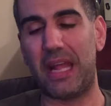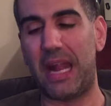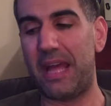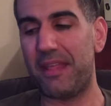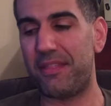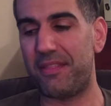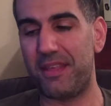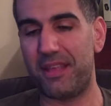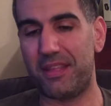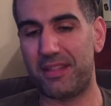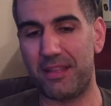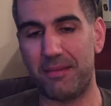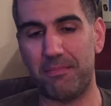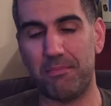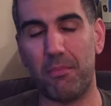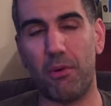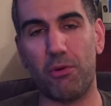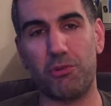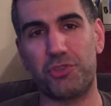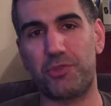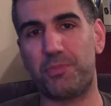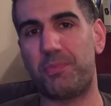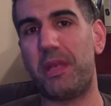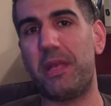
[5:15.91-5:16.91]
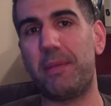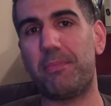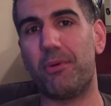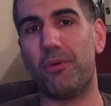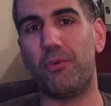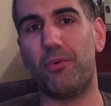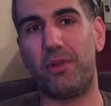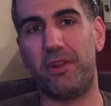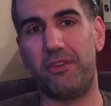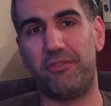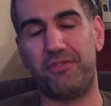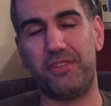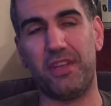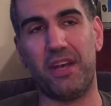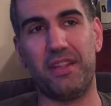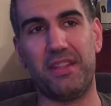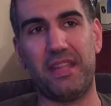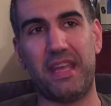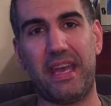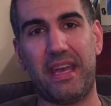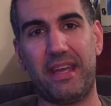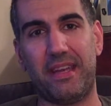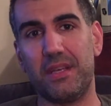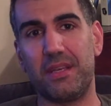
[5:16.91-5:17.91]
I think that most people would have done
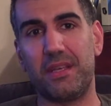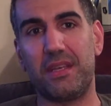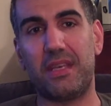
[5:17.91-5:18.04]
that,